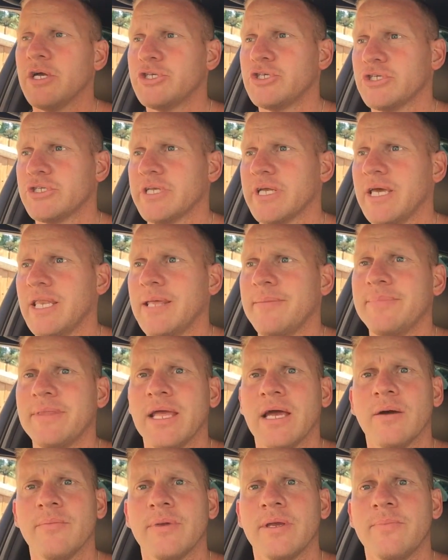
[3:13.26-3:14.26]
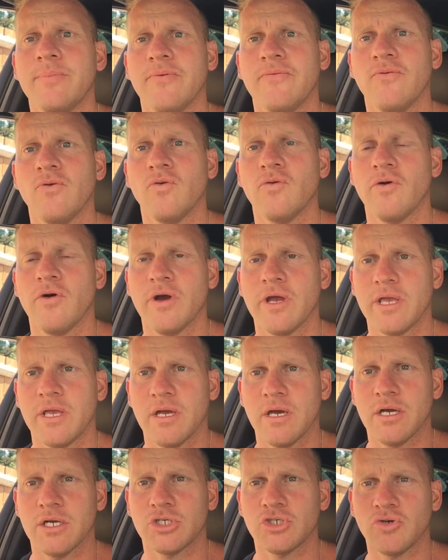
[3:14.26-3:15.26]
just to get them down me before
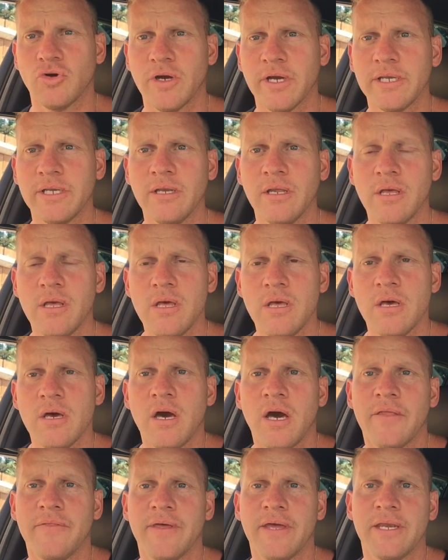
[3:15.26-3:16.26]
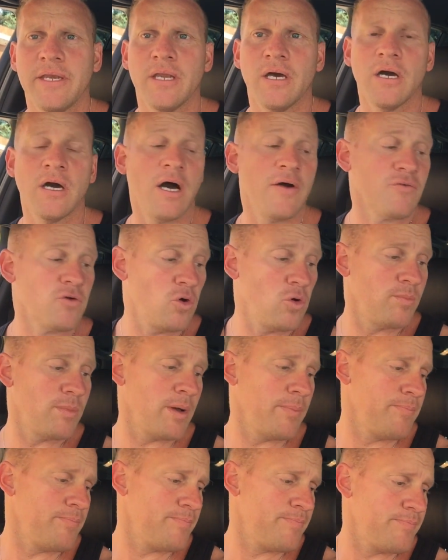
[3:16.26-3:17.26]
I train. And then I've got all
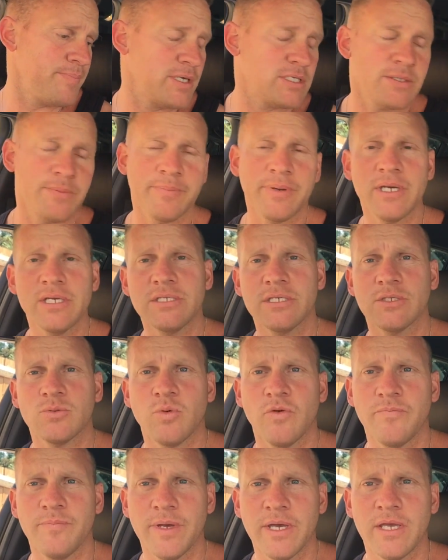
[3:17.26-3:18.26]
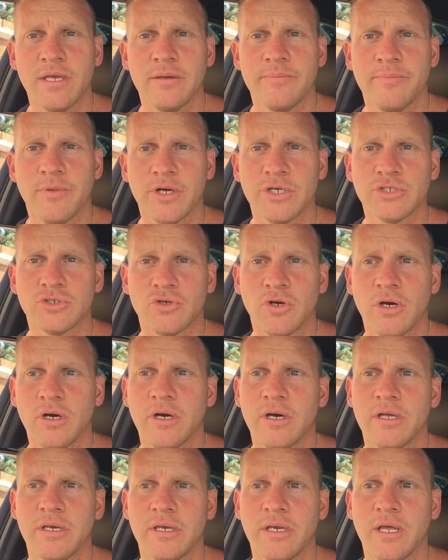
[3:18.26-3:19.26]
my bits and pieces with me, my intra,
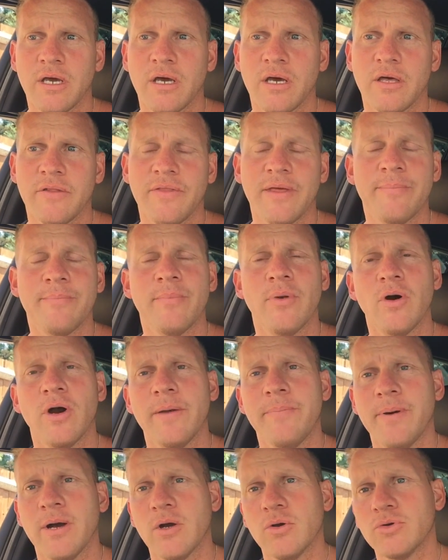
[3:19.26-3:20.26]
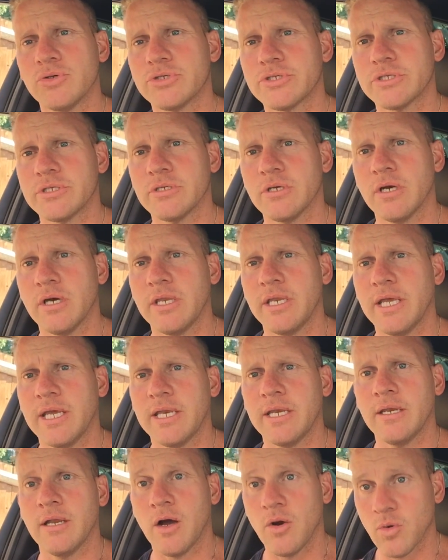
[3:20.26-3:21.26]
and then my post, and
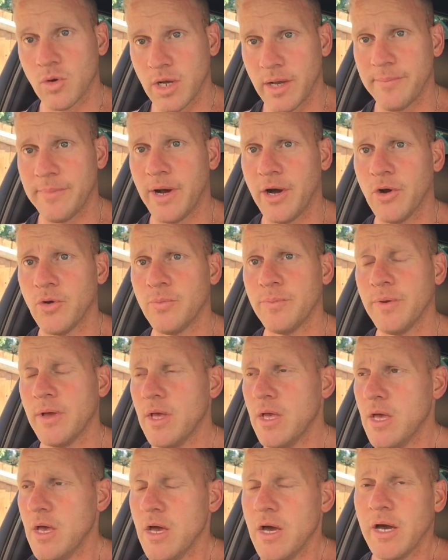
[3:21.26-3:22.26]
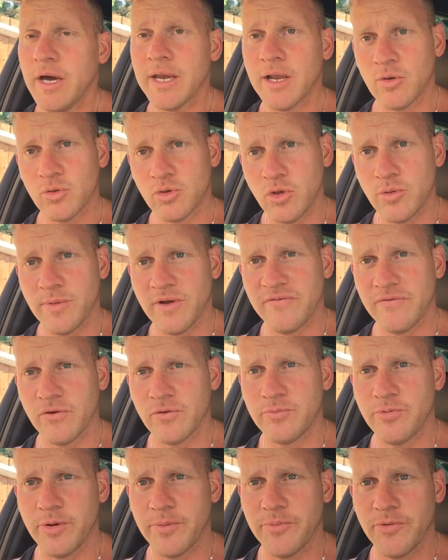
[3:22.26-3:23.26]
then I'll come home and I'll do my
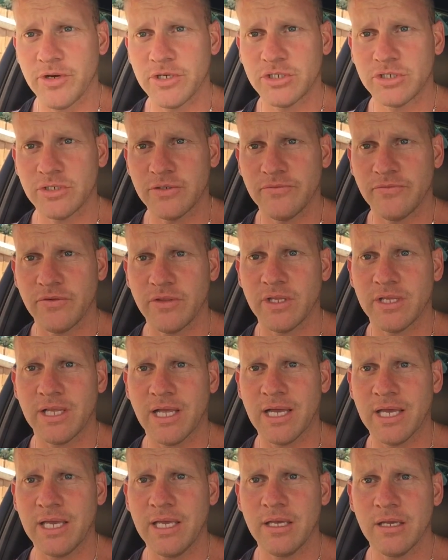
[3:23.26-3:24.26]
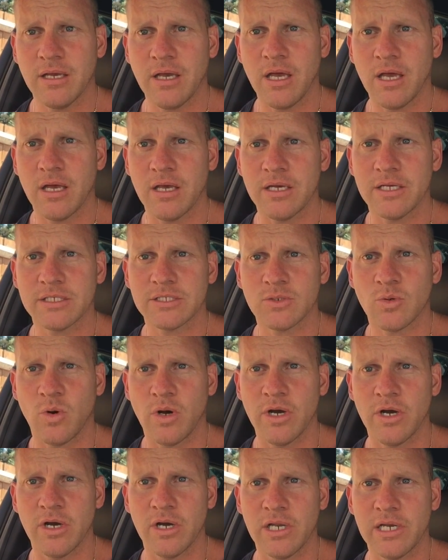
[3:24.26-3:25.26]
food preparation for the day. It's
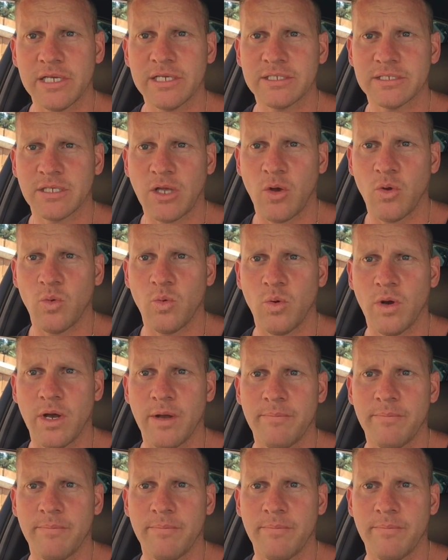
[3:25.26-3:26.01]
quite early, so